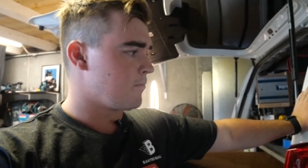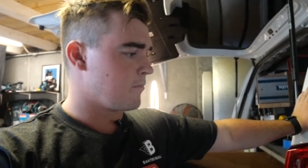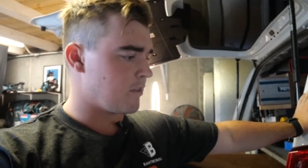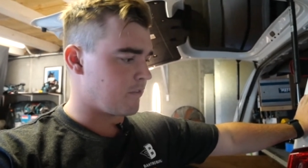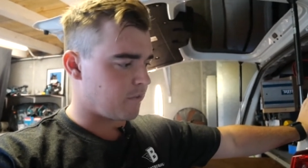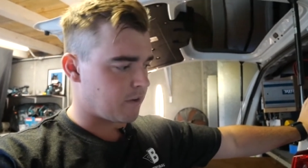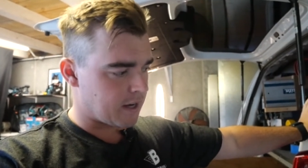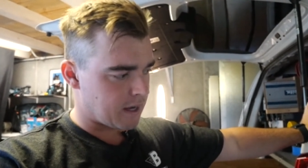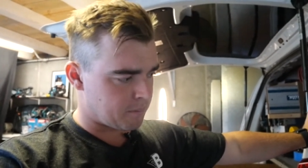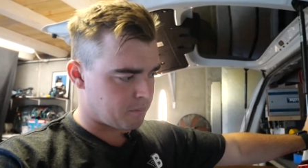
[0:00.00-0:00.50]

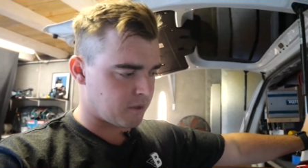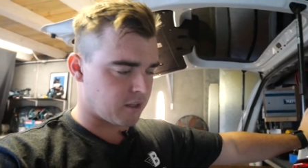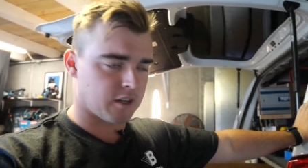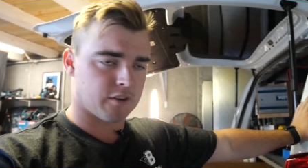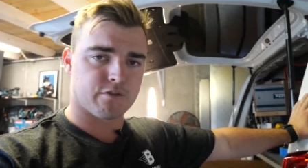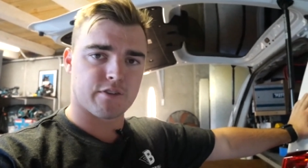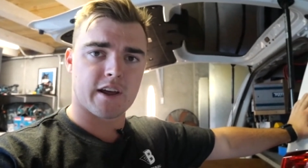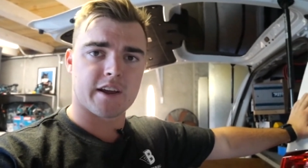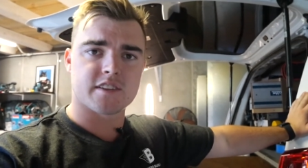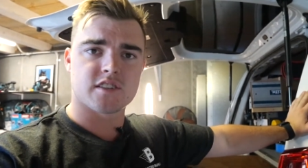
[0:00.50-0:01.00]
if I happen to get a
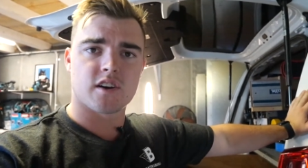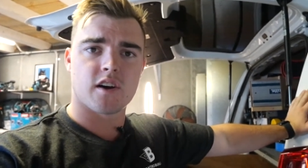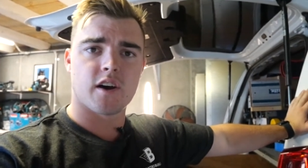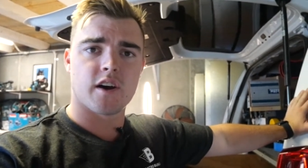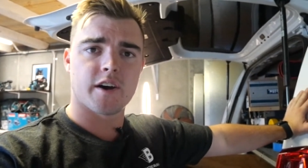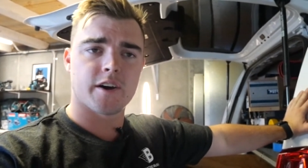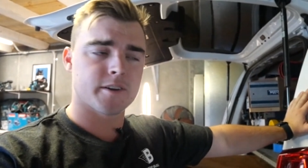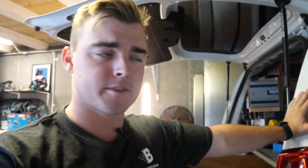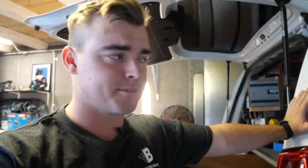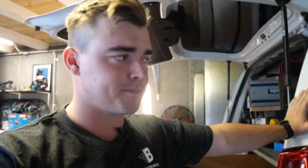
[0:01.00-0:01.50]
flat
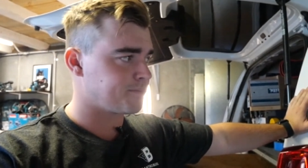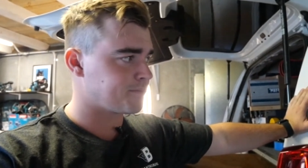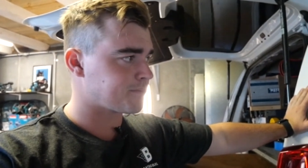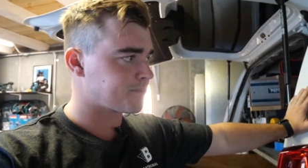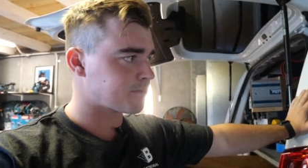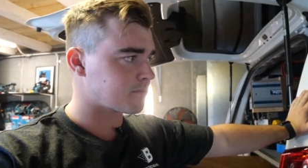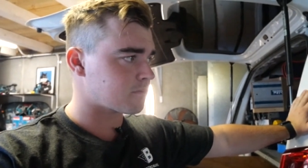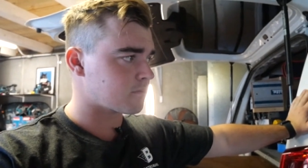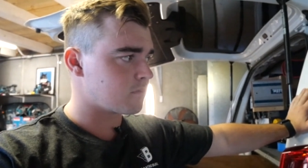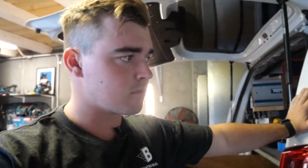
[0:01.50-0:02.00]
tyre
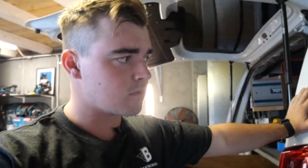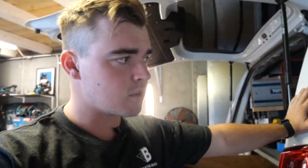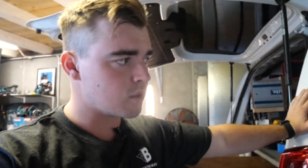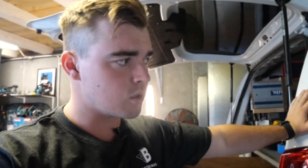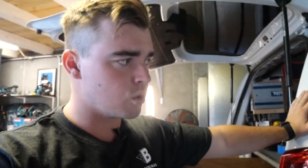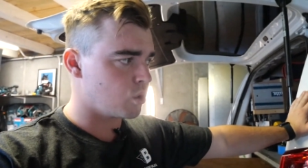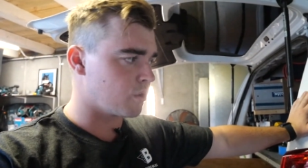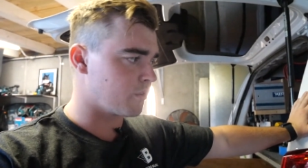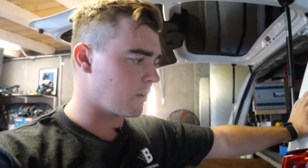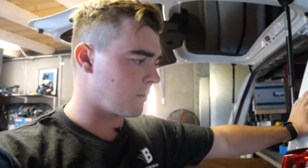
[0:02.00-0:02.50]

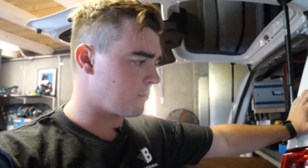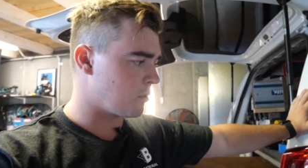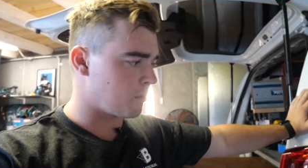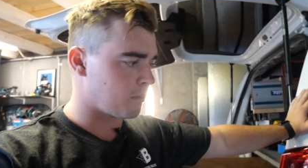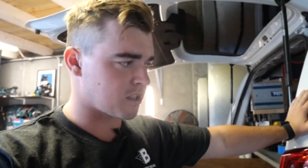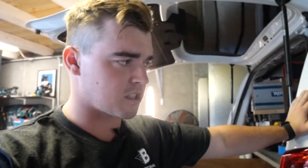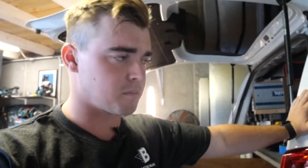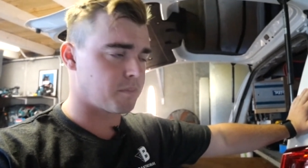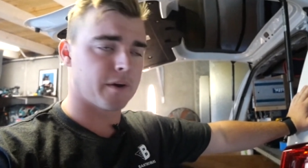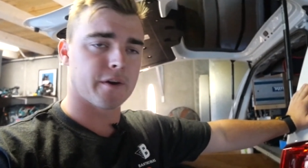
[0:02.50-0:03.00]
or if I put
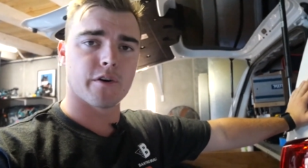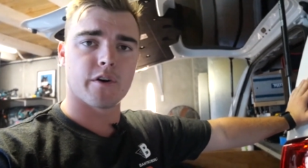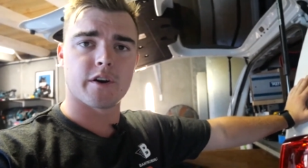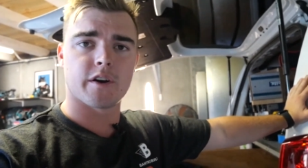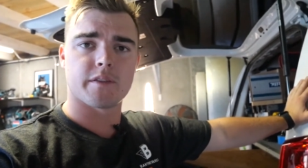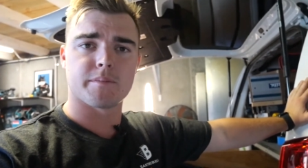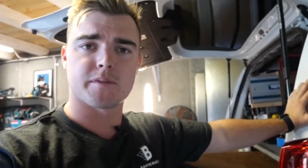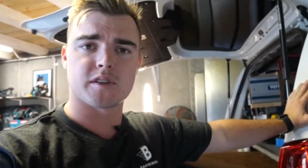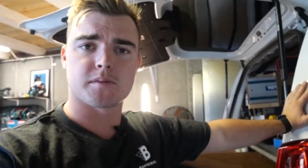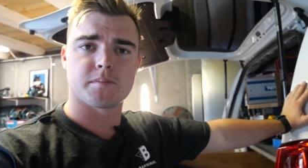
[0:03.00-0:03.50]
my spare
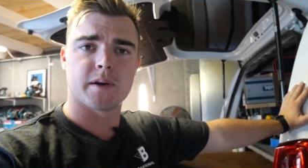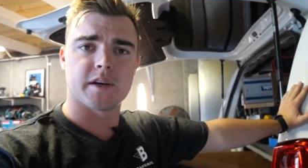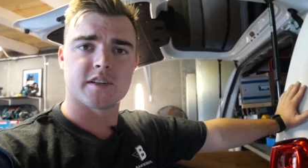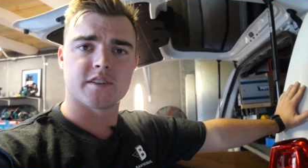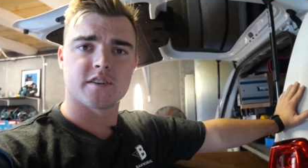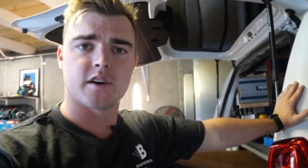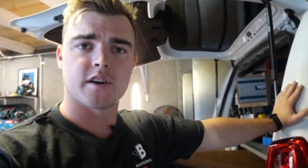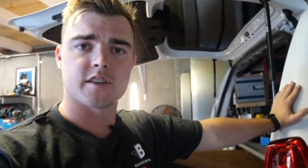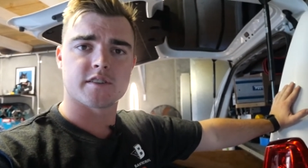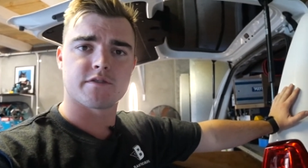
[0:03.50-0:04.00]
on and my spare
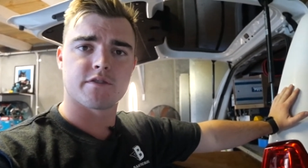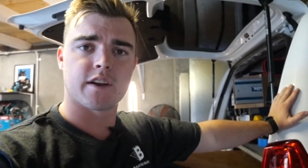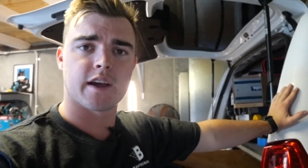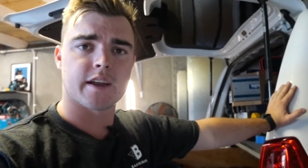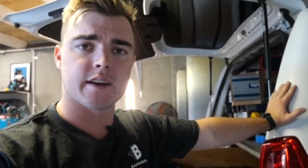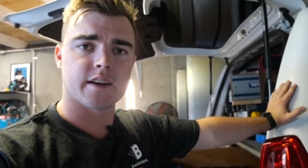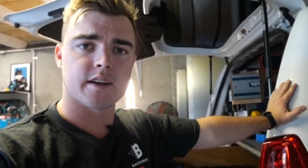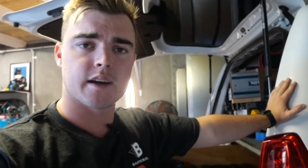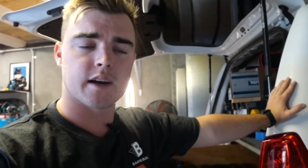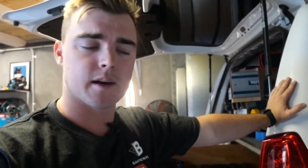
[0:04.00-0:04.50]
tyre is
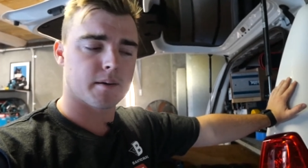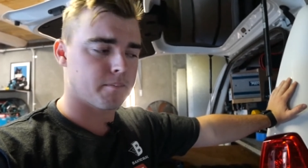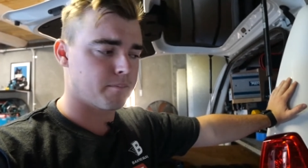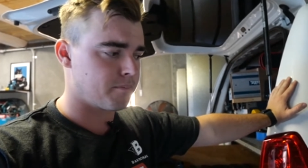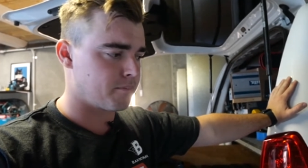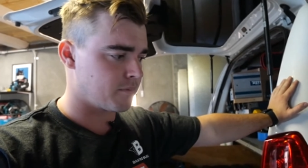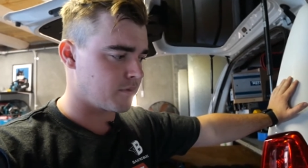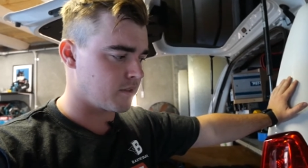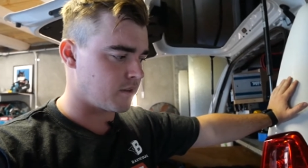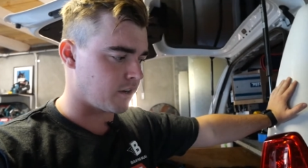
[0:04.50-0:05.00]
flat,
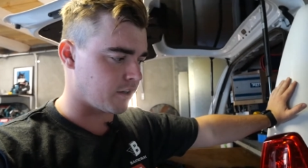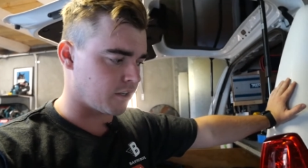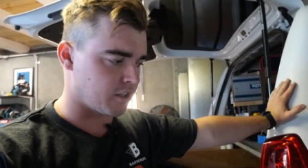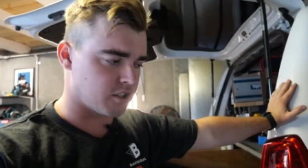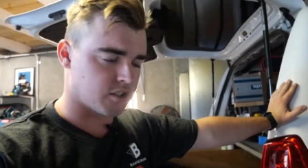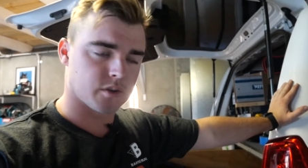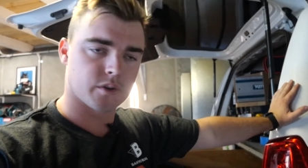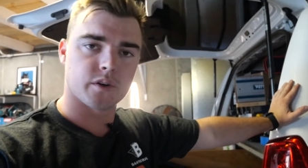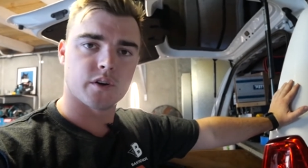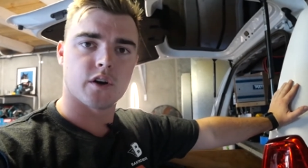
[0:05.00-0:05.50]
um, I can
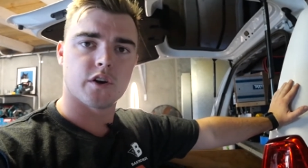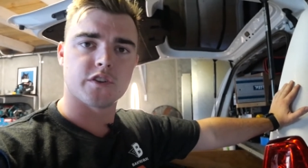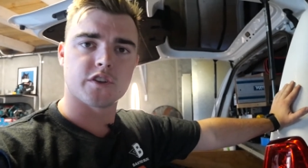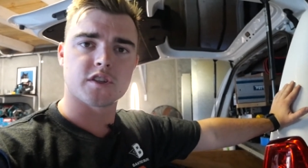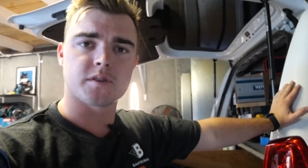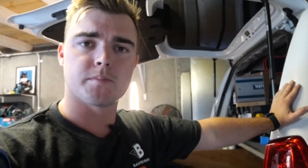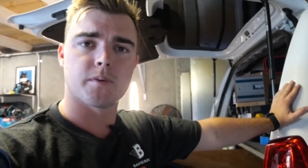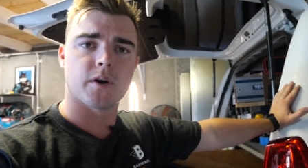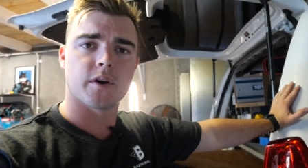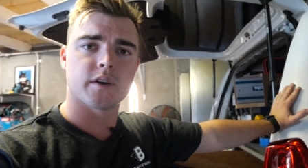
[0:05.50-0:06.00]
do it on the
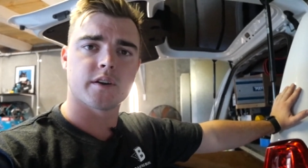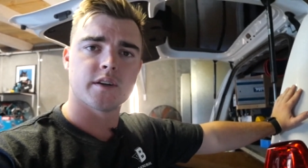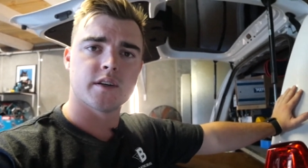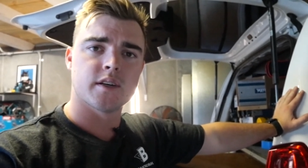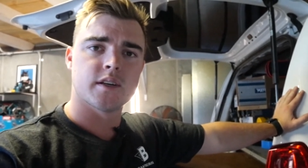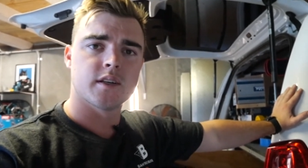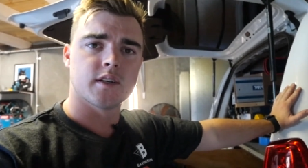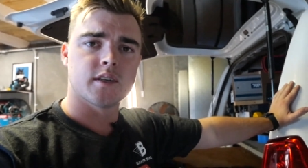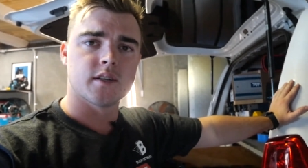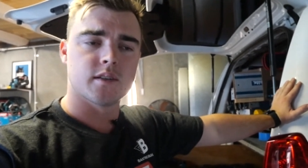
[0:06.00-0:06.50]
spot
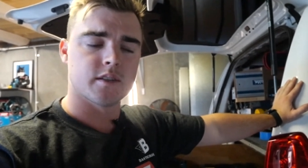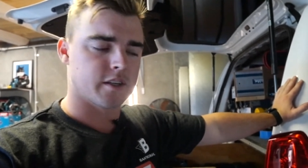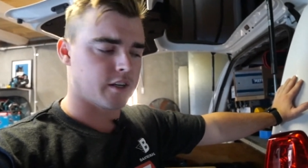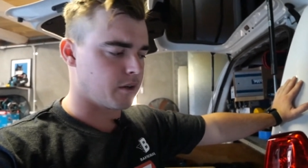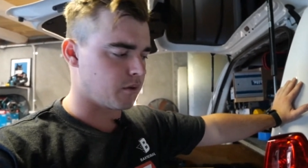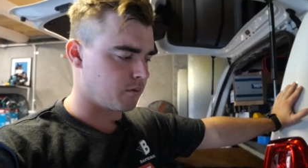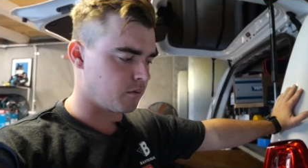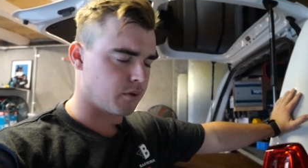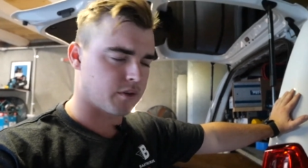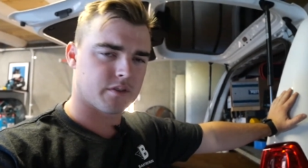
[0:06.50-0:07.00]
you
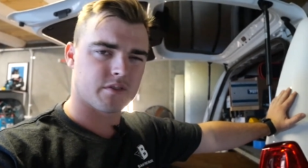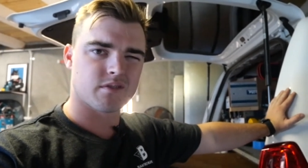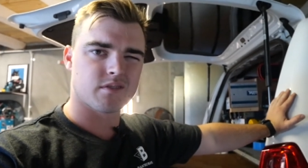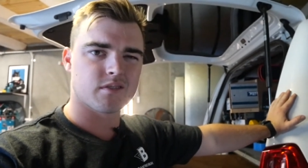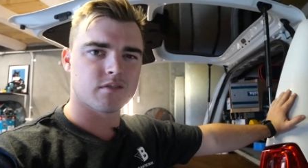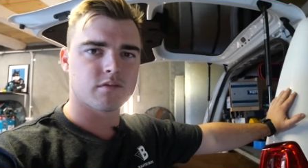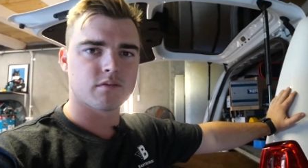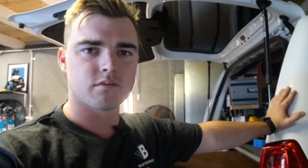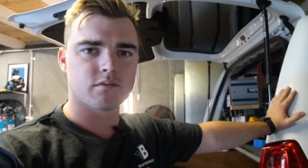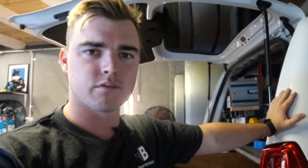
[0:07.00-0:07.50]
know, with
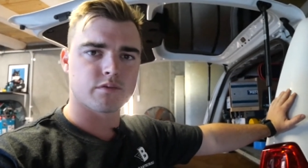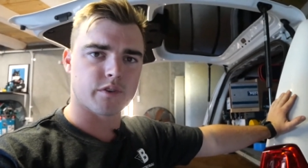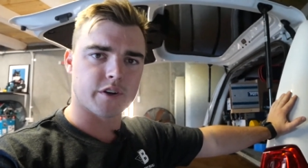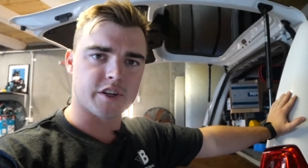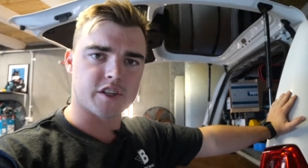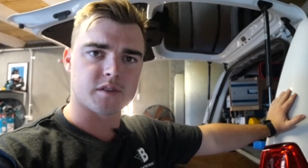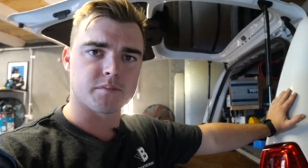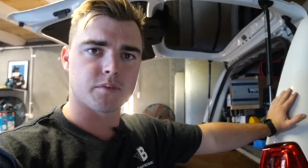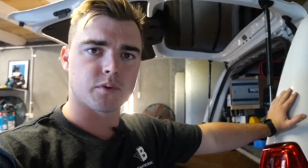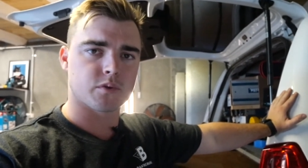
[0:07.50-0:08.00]

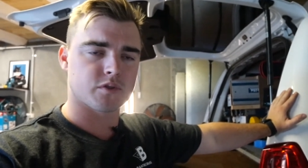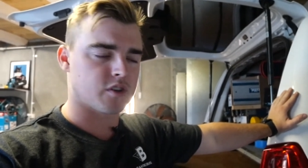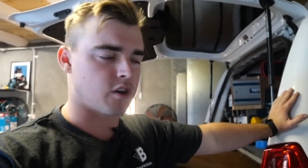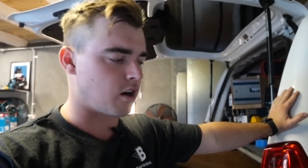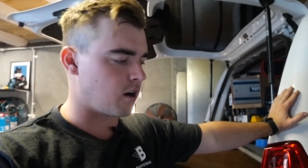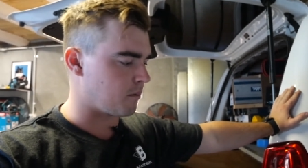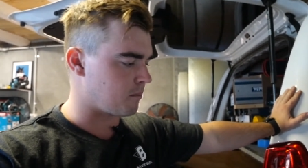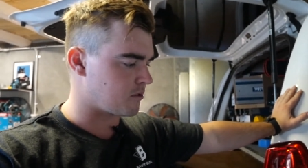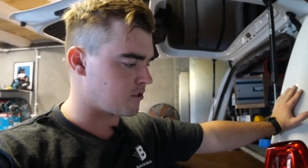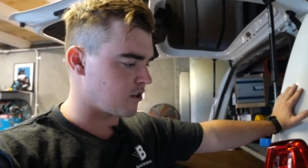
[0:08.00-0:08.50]
reasonable
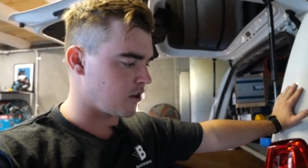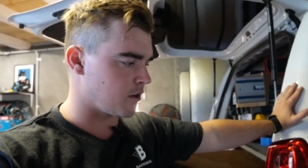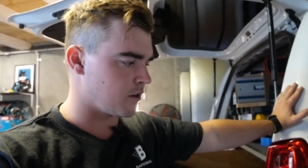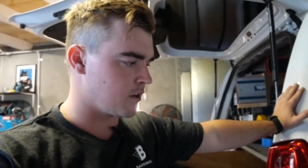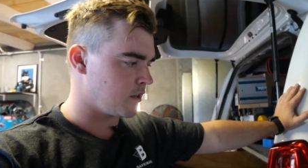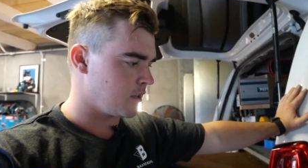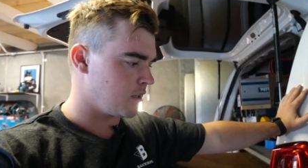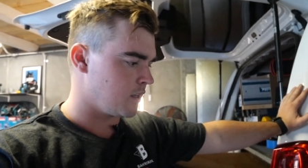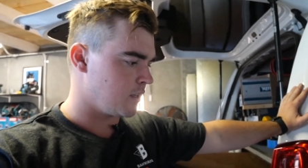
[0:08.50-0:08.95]
time. So